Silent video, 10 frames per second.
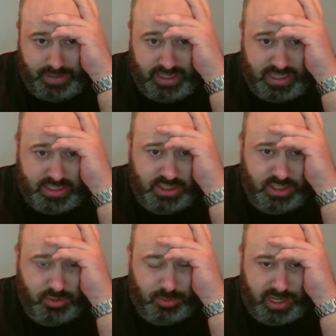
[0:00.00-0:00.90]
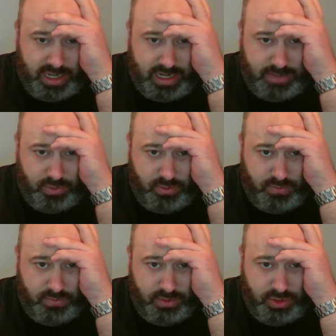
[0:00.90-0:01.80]
can still play that
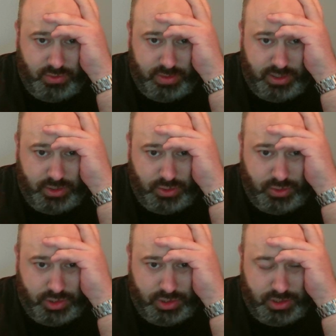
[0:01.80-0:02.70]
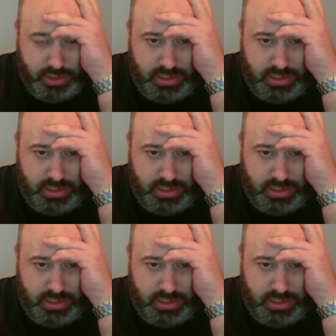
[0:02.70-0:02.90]
move to induce